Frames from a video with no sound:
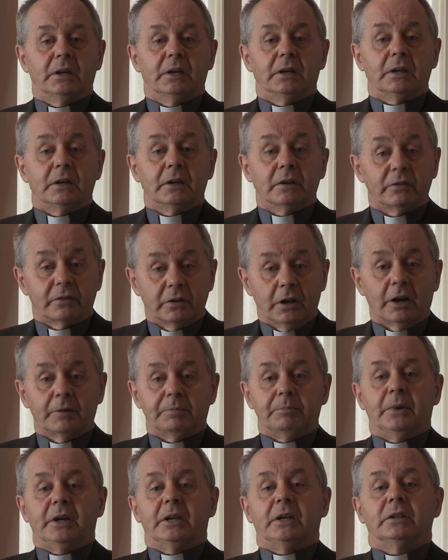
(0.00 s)
It is
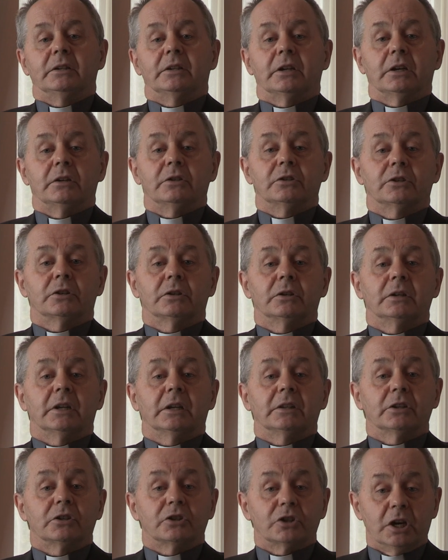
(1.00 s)
not my intention that
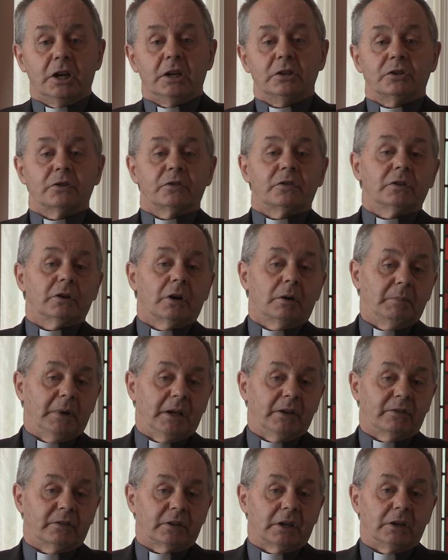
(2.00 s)
the changes in our
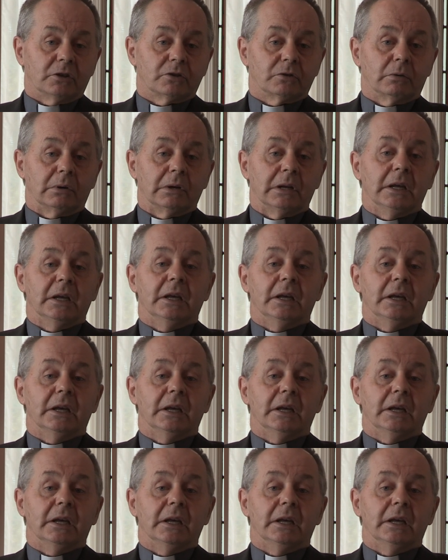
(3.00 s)
Mass schedule